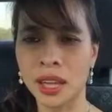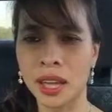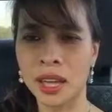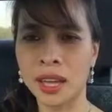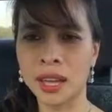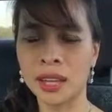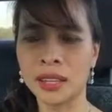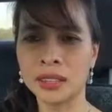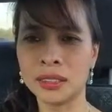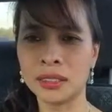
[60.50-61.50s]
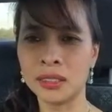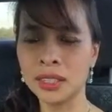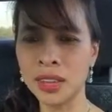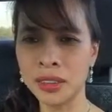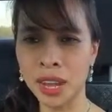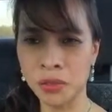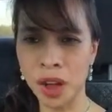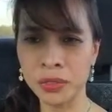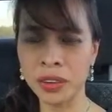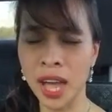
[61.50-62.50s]
and you're living a
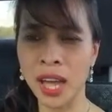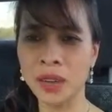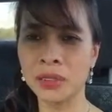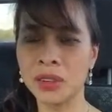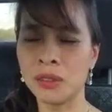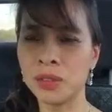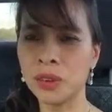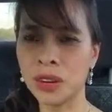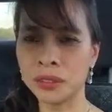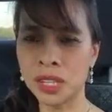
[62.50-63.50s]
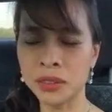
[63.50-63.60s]
rough life, full of